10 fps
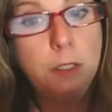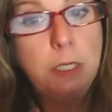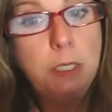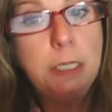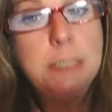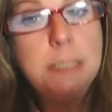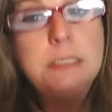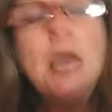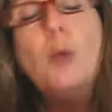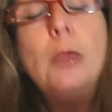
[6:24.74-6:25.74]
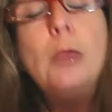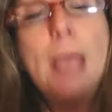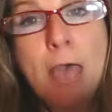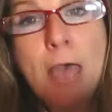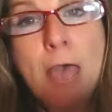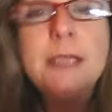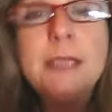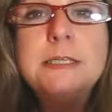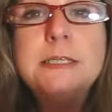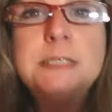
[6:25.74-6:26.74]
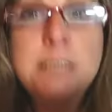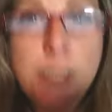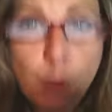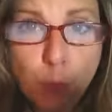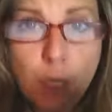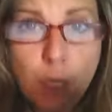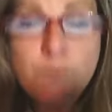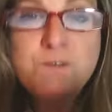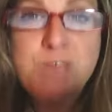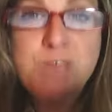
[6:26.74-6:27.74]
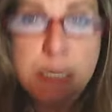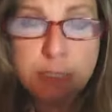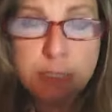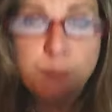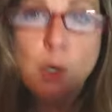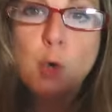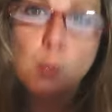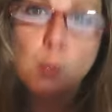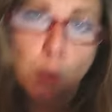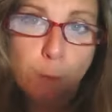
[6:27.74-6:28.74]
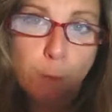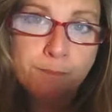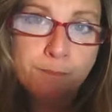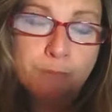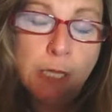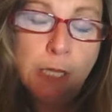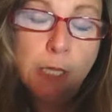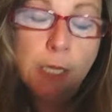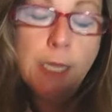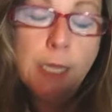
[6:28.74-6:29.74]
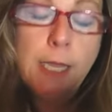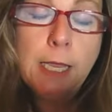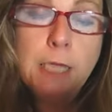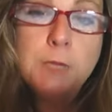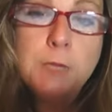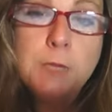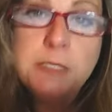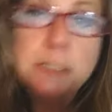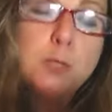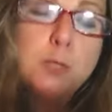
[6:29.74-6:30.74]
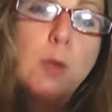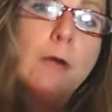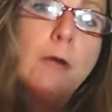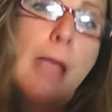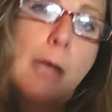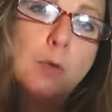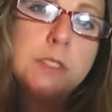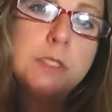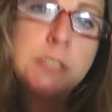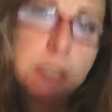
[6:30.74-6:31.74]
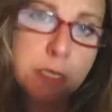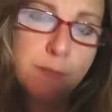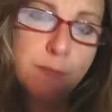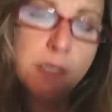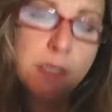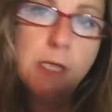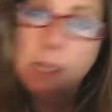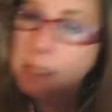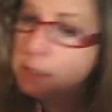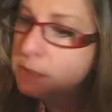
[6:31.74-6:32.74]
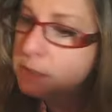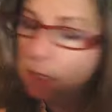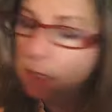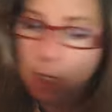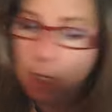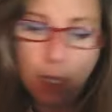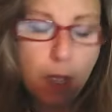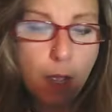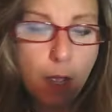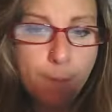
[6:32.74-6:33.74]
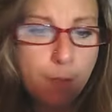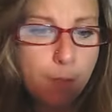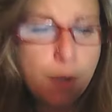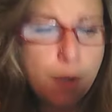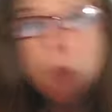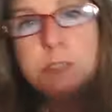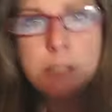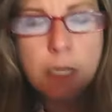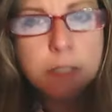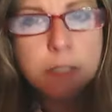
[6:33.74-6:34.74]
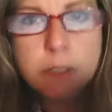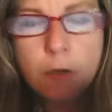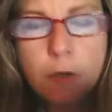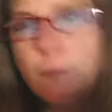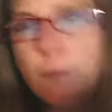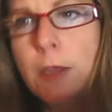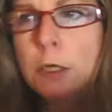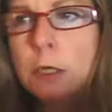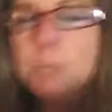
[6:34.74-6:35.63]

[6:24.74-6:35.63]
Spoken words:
is that we have a secret Facebook group, and this is where our team is post things on there.